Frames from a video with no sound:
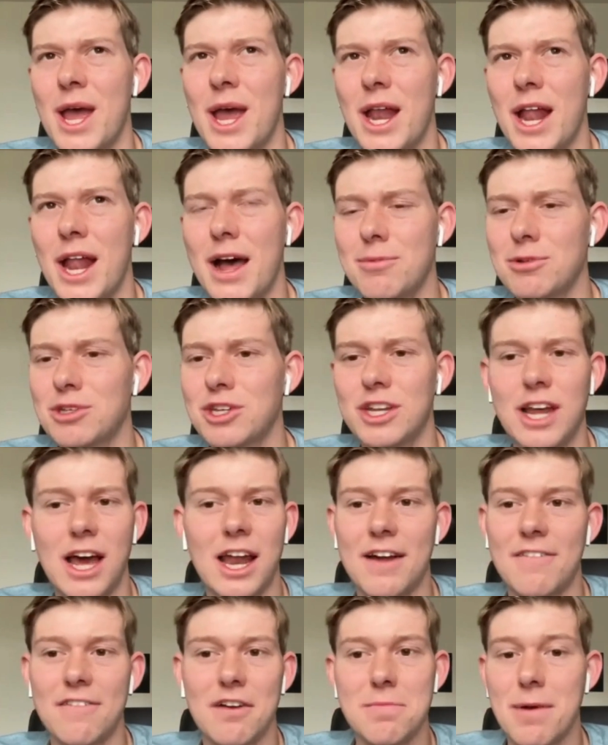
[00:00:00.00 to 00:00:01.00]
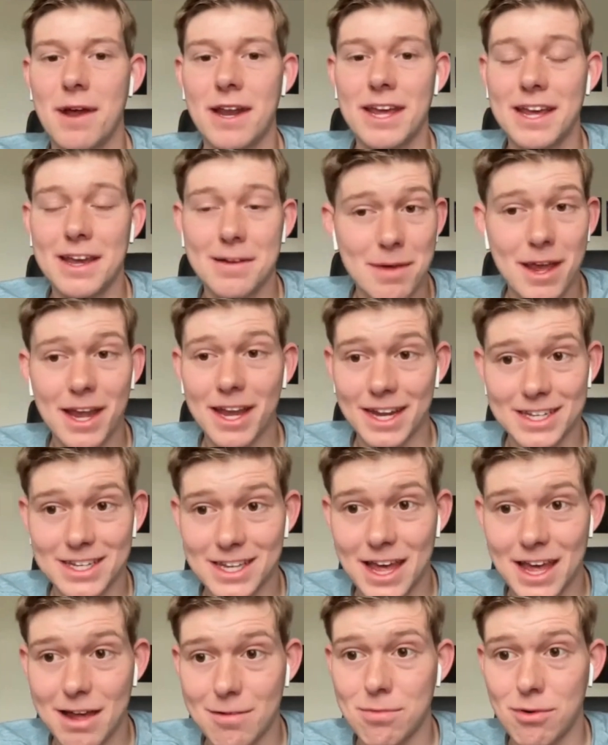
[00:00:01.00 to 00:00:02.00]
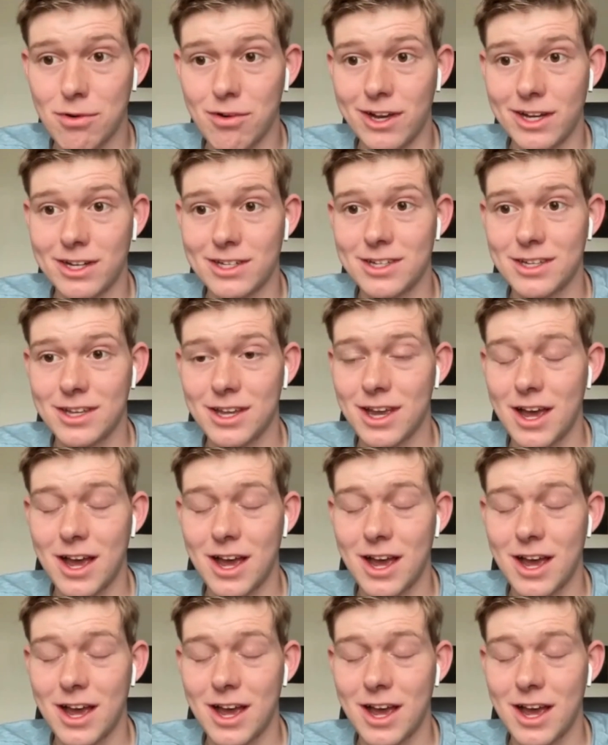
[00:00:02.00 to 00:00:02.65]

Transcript: And obviously, not everybody can make it to that point,